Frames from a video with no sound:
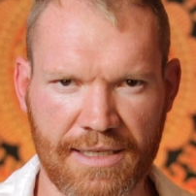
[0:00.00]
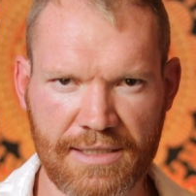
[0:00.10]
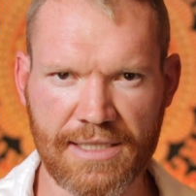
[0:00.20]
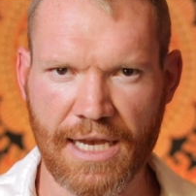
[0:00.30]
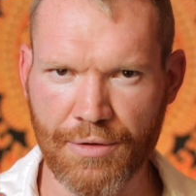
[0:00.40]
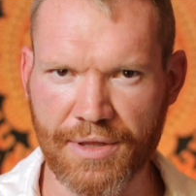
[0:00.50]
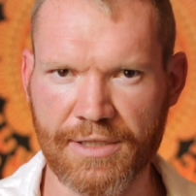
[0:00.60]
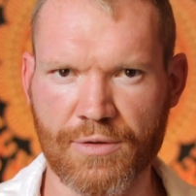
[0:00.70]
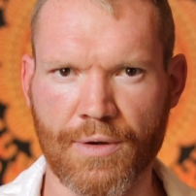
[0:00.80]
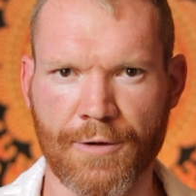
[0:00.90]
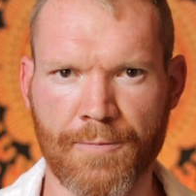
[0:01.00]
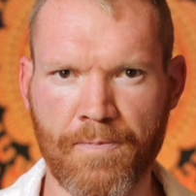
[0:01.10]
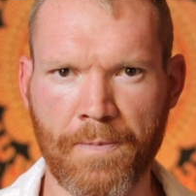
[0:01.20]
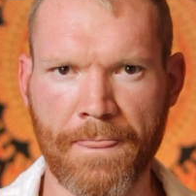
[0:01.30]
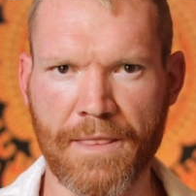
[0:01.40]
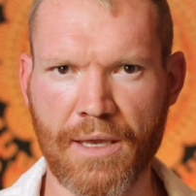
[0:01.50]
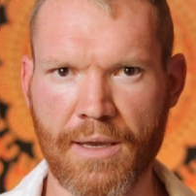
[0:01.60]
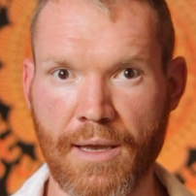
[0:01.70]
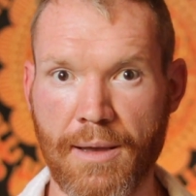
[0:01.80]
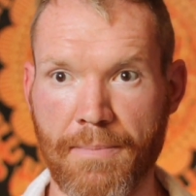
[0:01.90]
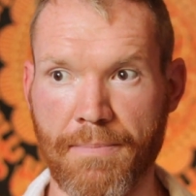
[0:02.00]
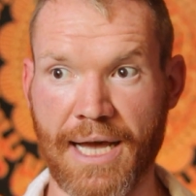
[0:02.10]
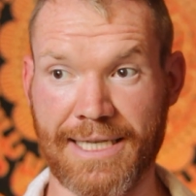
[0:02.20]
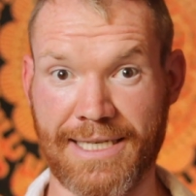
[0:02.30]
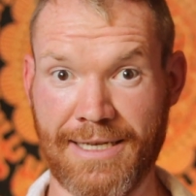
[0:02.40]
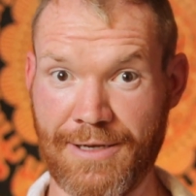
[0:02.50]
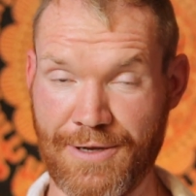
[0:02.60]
this is healthy soil. But